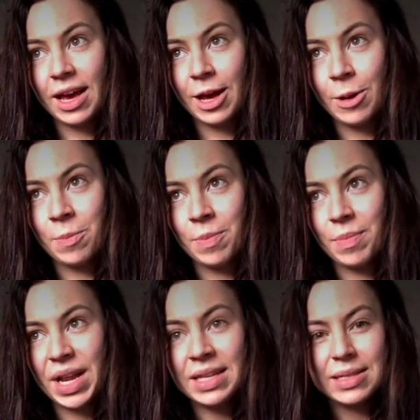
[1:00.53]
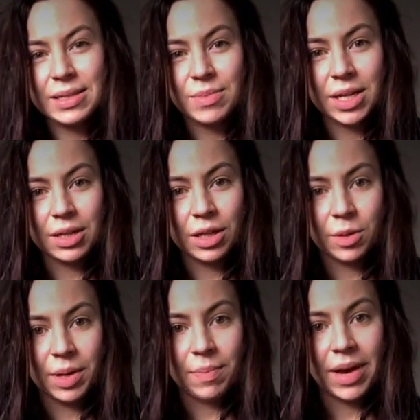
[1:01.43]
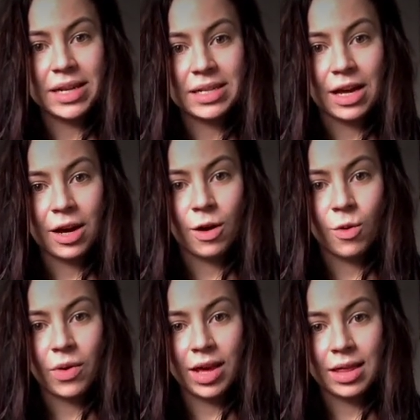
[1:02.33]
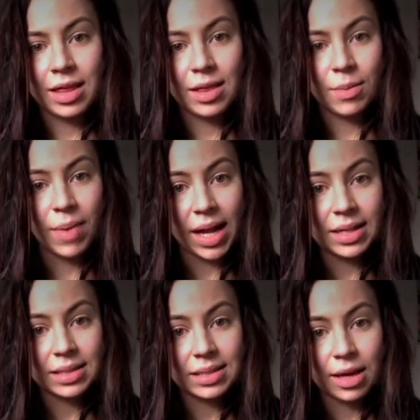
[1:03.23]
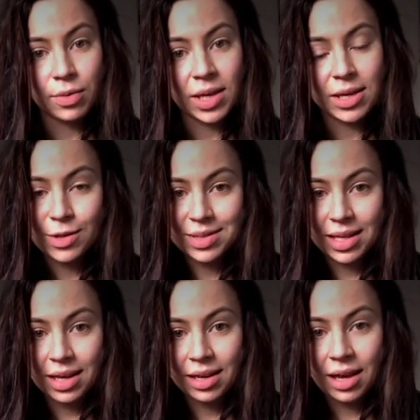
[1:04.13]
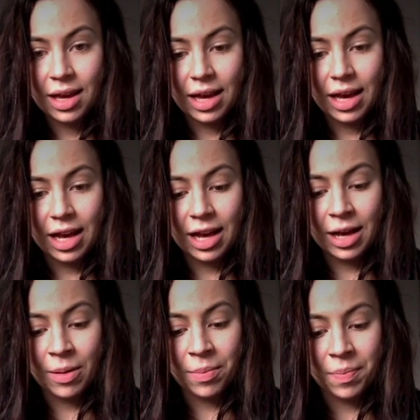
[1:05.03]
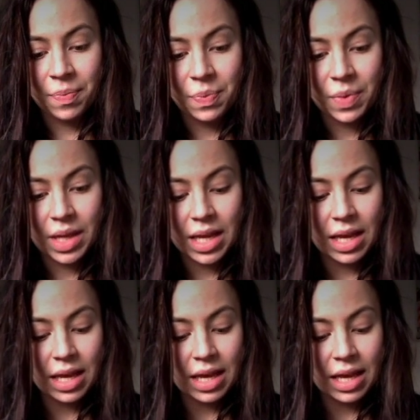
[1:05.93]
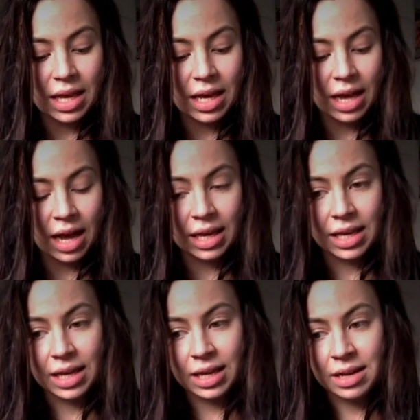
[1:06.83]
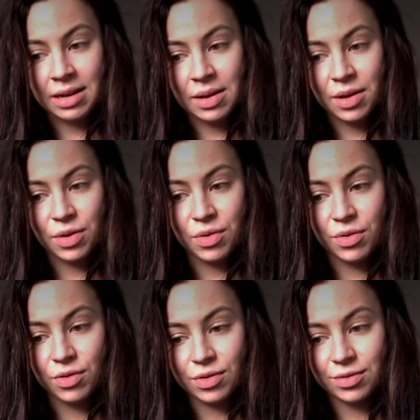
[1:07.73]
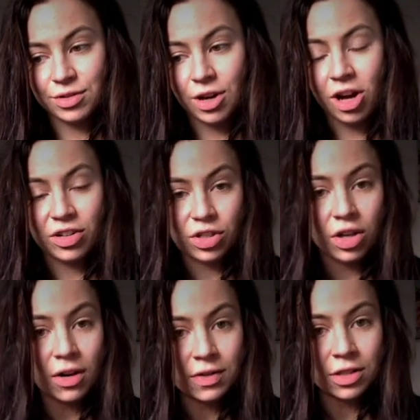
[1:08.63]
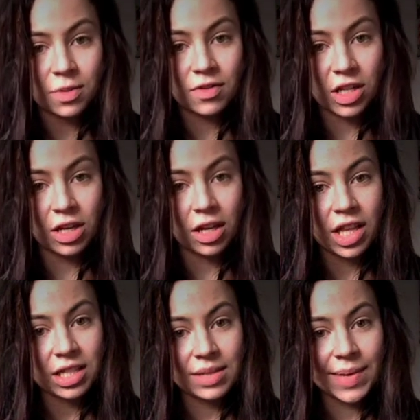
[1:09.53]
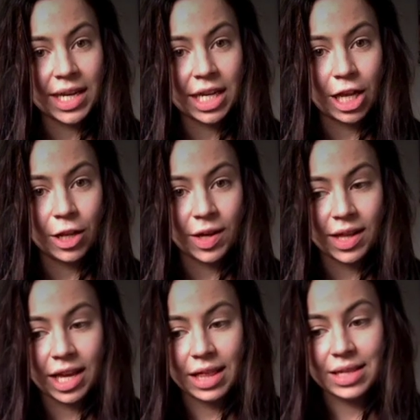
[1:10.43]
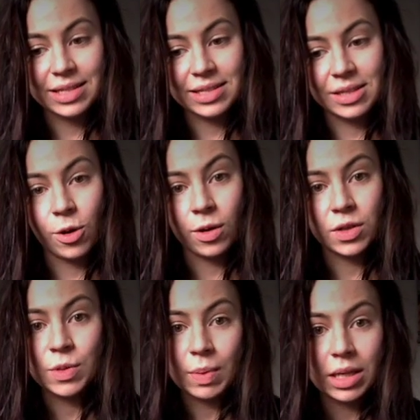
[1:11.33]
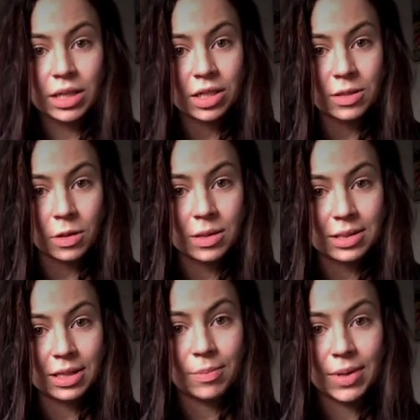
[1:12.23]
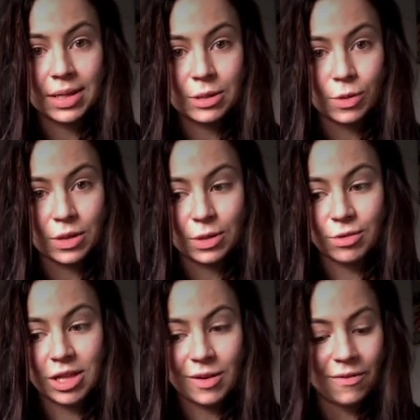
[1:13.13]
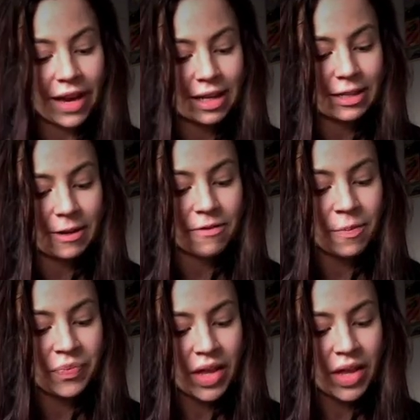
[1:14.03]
um, blends them in a little bit better with the ballast that we're using. Um, I can tarnish off some of the colour to make it look like there's oil spillages on the sleepers, which is really effective.